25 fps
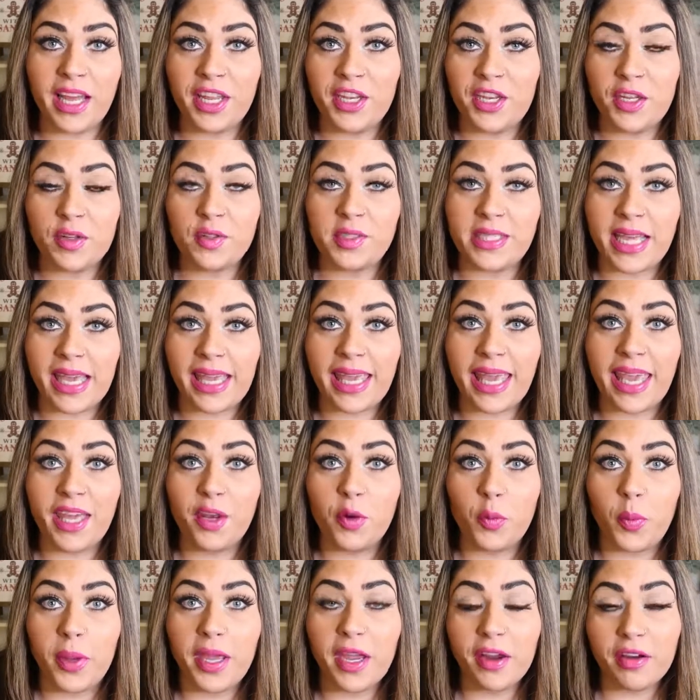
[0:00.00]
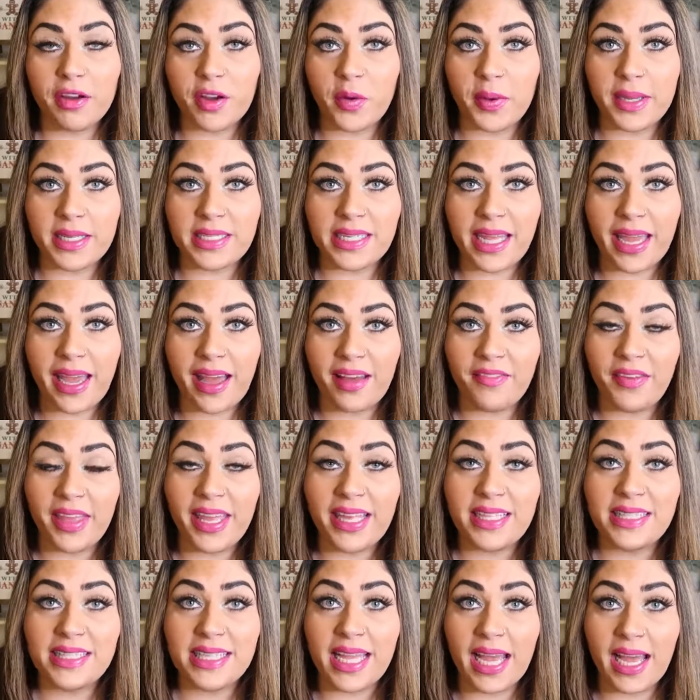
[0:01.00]
a new decade, we are going to have
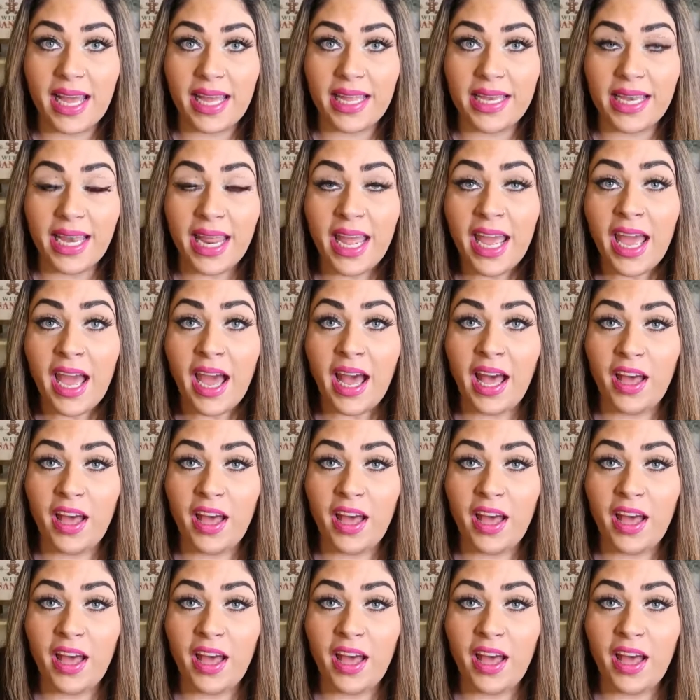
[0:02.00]
a ton